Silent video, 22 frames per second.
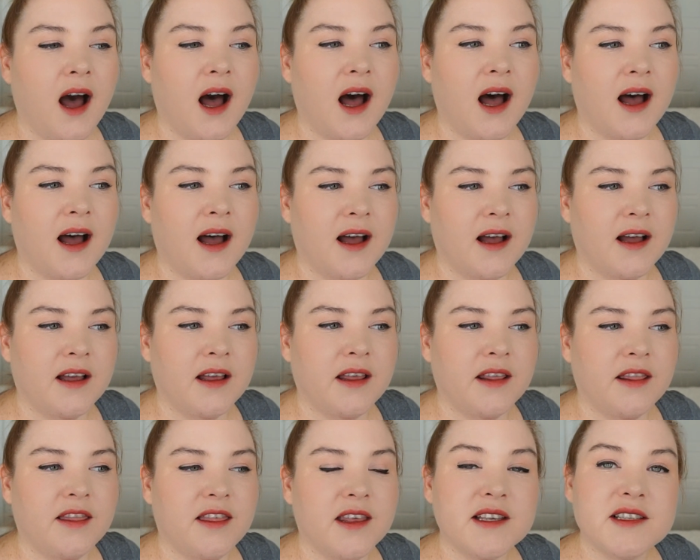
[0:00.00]

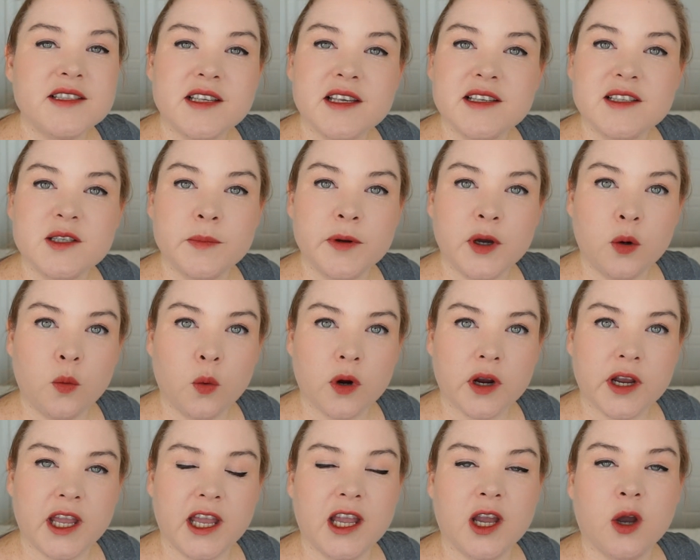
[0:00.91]
Uh, this is about
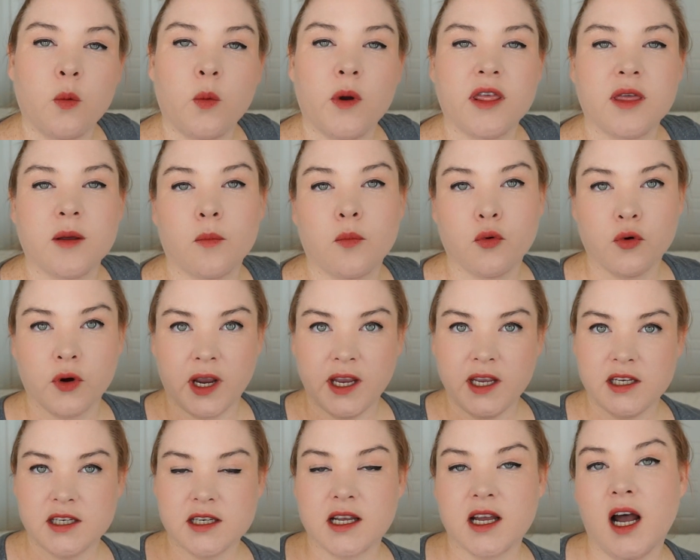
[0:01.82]
working with
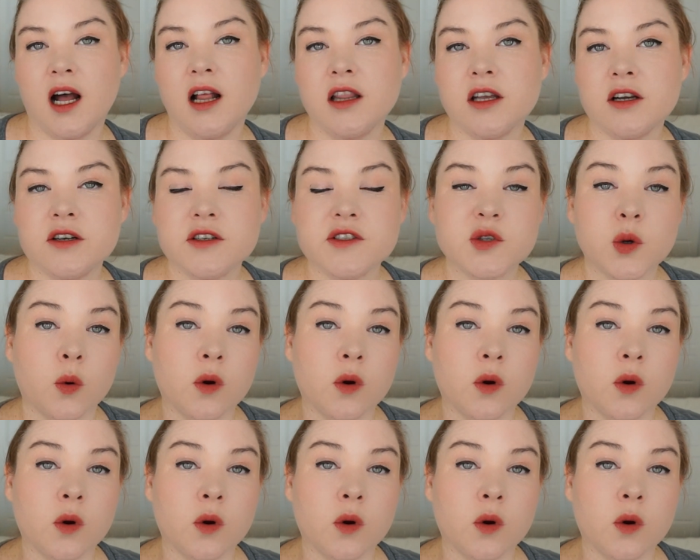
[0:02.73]
bright colors